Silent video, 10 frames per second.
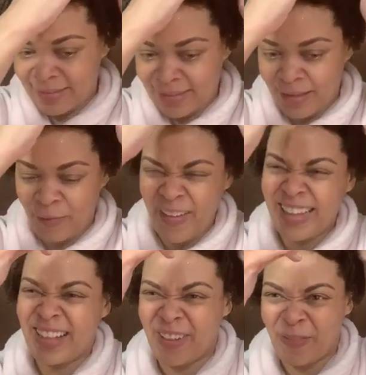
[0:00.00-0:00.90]

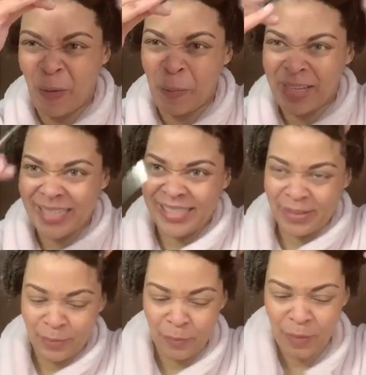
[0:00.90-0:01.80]
affecting the foaminess of
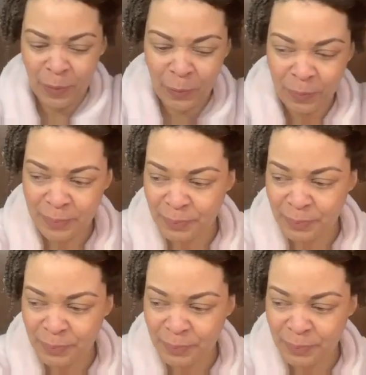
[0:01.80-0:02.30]
the foam.